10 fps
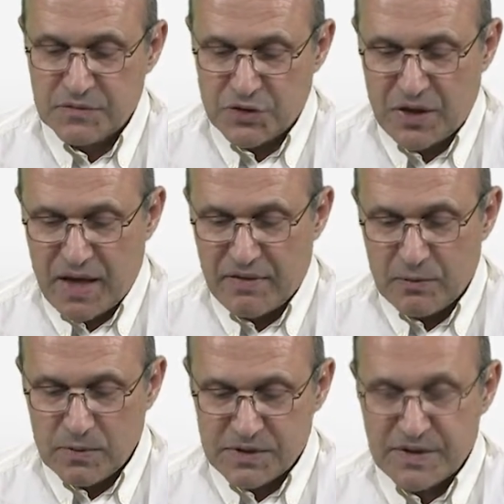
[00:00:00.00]
So in other
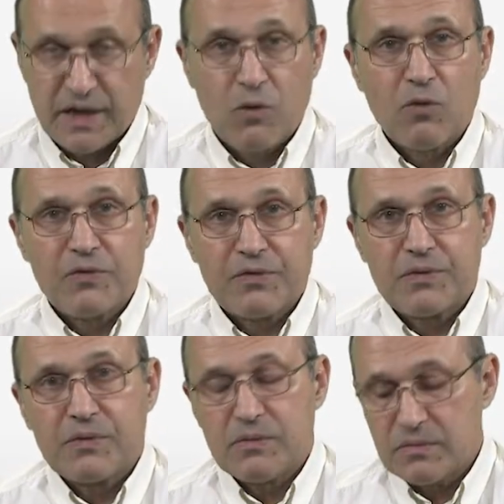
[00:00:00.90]
words, they go
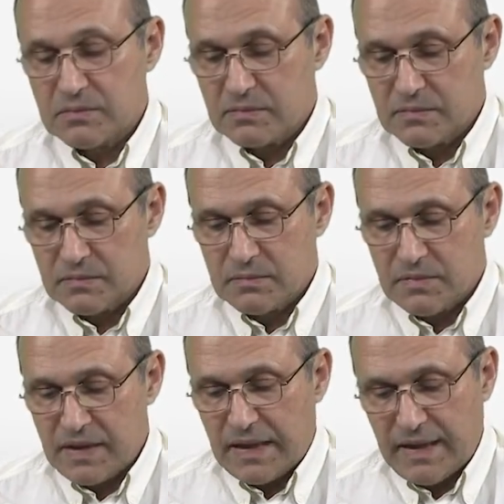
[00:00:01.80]
through
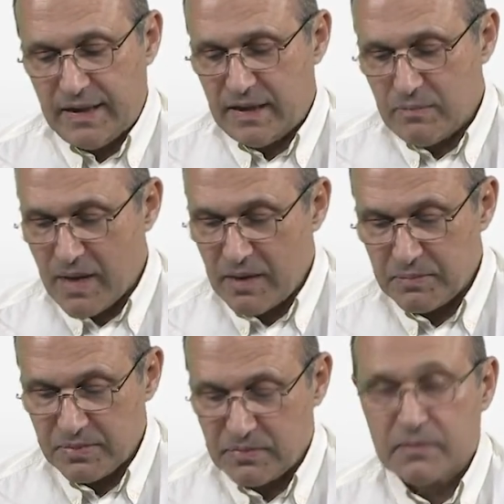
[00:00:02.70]
the linear
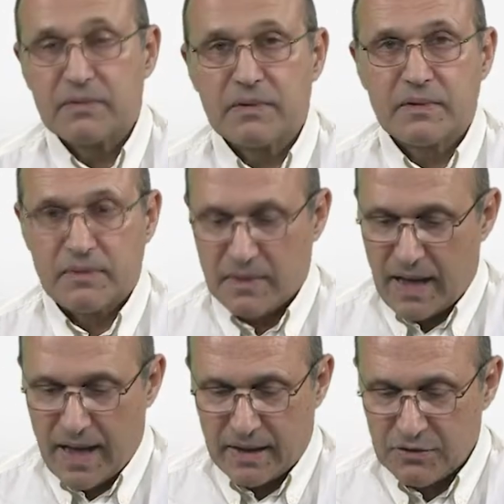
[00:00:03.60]
map
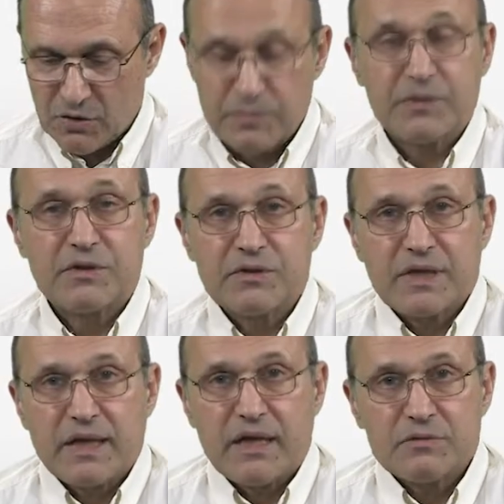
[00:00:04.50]
and don't
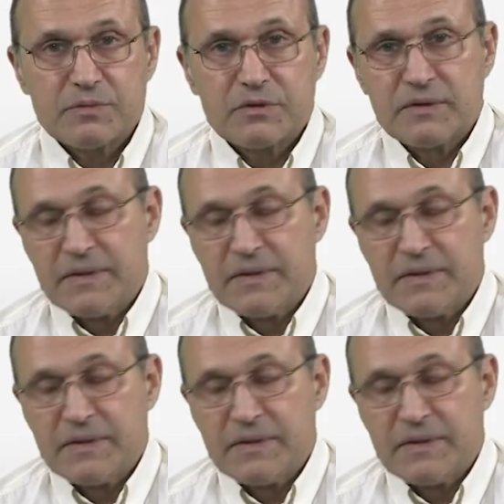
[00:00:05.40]
produce any output.